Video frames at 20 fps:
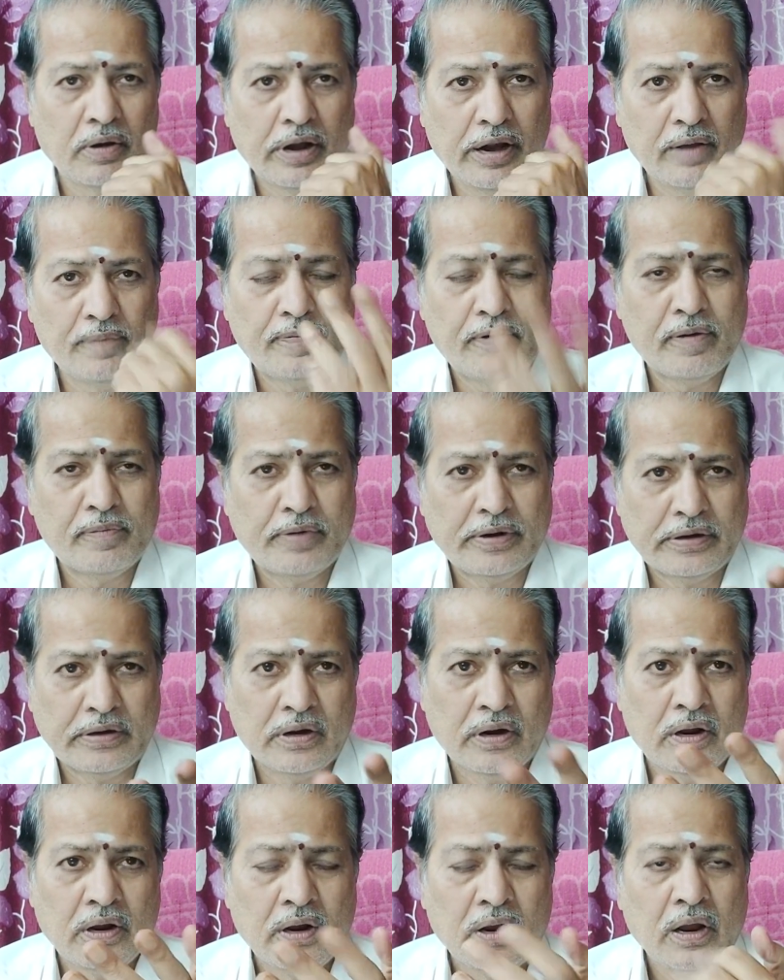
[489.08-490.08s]
repayment
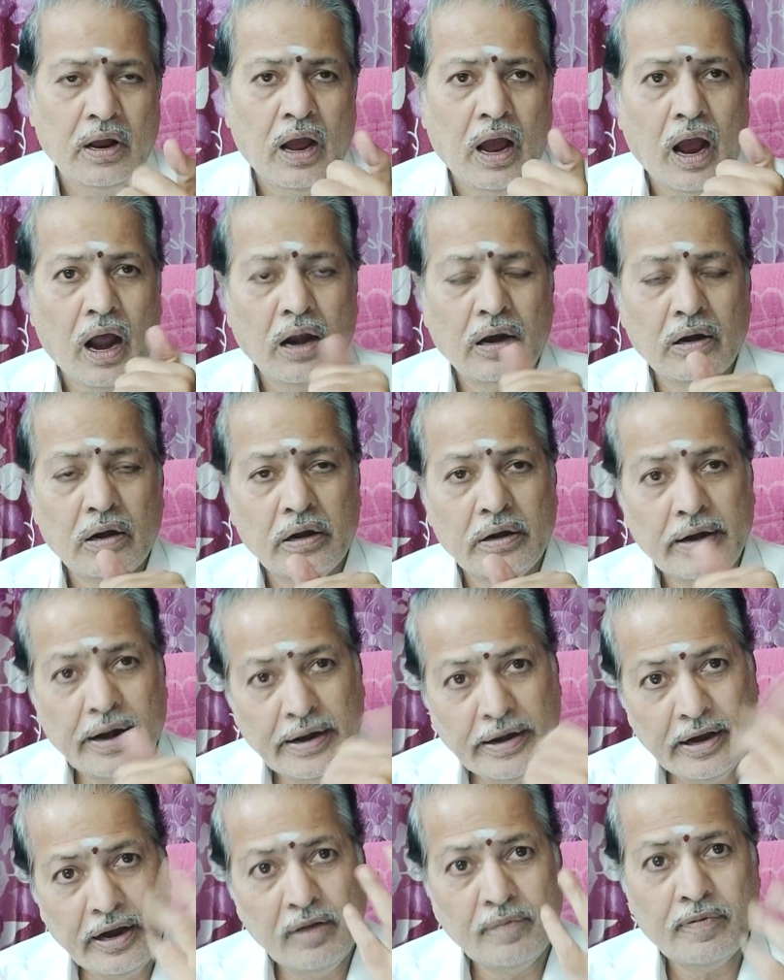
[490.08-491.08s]
and
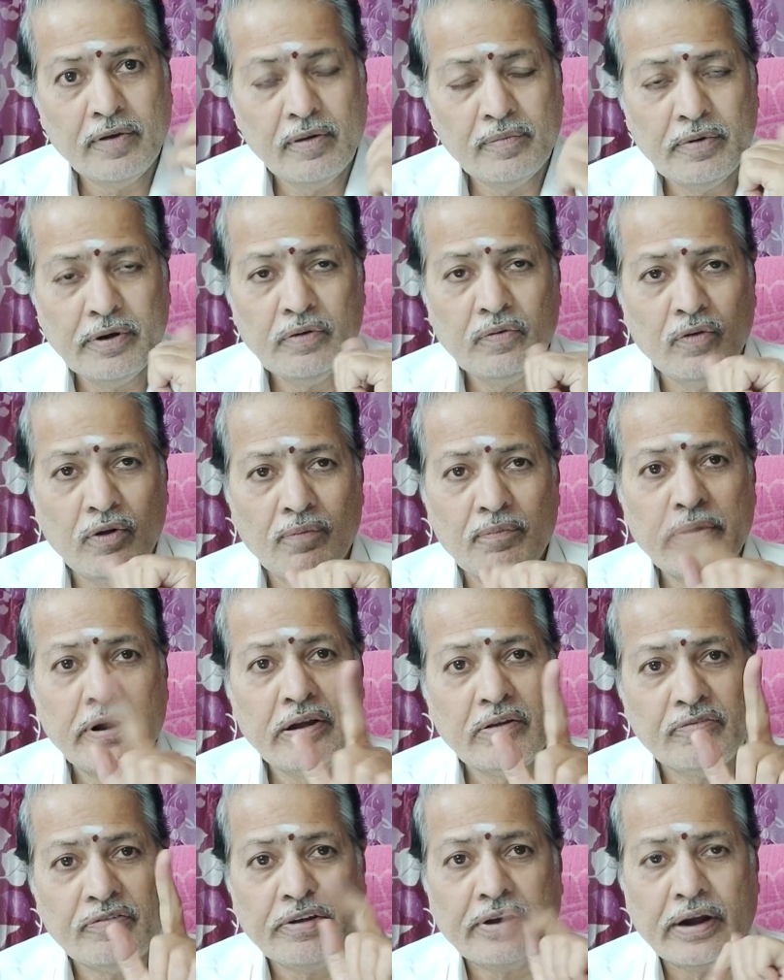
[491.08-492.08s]
debt repayment will be
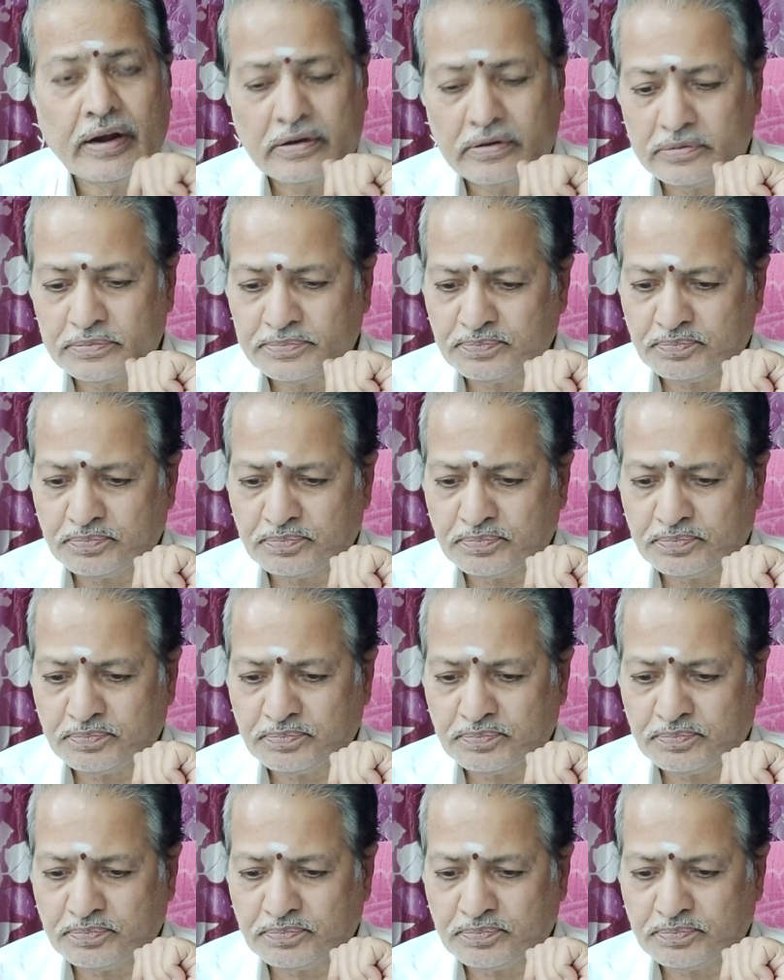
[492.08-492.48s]
difficult.